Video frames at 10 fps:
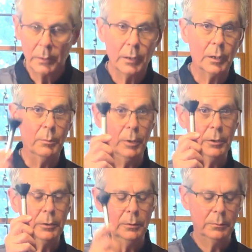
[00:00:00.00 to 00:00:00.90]
Got our
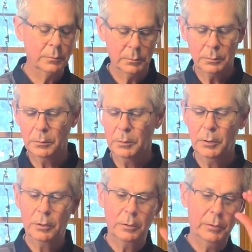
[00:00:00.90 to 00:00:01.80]
muddler.
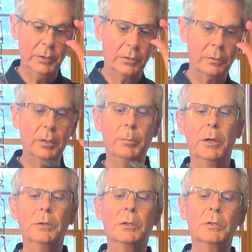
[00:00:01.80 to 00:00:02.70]
Great story
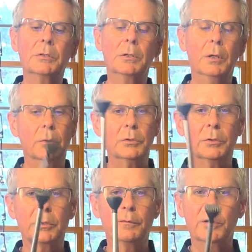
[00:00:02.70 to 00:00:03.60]
about this. I was
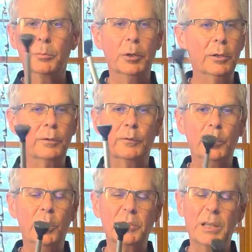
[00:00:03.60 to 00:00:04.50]
looking for a muddler for a
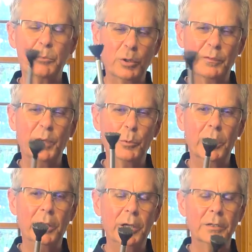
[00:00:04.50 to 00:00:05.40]
long time, couldn't find
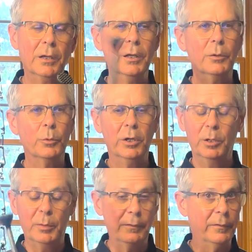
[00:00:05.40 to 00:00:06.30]
one I like. Went
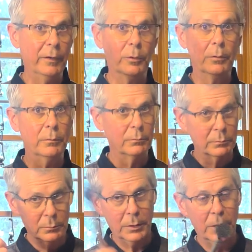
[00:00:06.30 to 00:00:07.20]
into my favorite
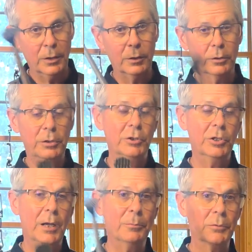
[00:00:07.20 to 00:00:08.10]
cooking
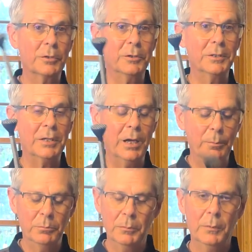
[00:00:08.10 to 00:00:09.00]
shop, Sur La
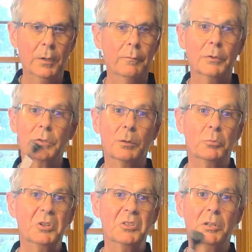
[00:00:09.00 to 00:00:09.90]
Table. For
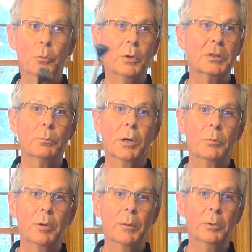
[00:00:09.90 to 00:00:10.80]
some reason, it wasn't
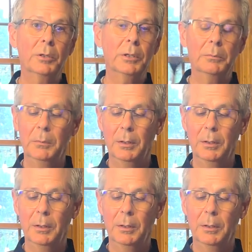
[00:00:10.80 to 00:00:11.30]
marked properly.